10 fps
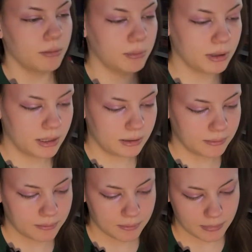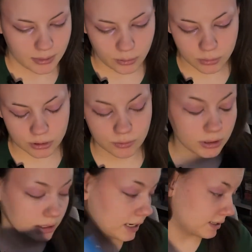But what's
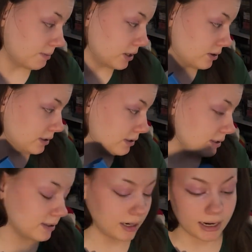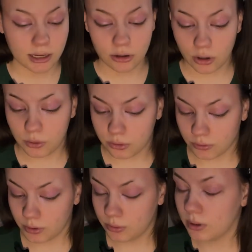really nice about this is that I can go
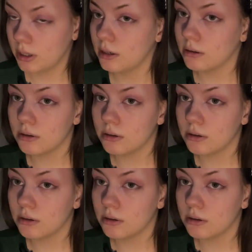through and